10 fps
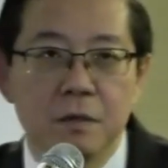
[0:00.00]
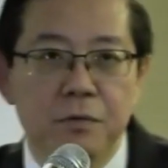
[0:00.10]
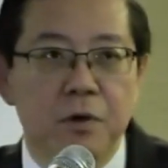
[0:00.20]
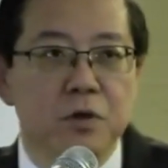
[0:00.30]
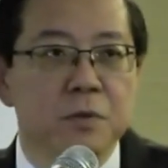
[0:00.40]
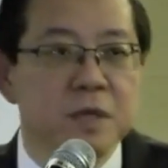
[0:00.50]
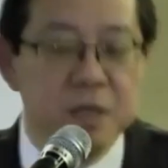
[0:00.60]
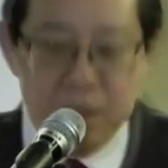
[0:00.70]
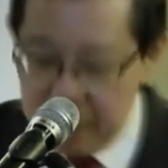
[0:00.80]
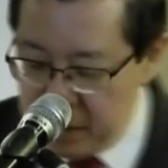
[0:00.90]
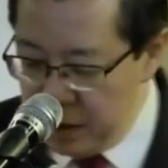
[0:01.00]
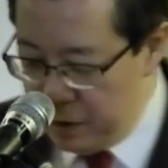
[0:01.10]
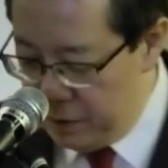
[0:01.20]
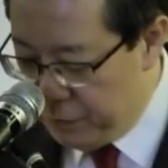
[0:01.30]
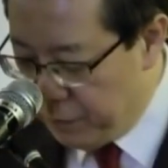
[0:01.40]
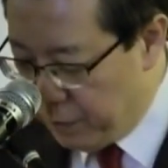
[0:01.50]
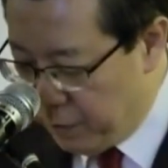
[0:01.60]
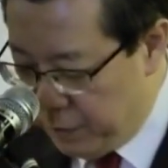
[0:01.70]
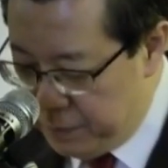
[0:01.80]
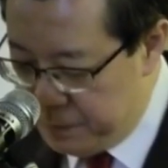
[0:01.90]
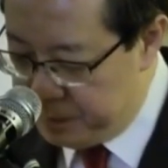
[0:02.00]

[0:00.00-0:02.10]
for human dignity for all.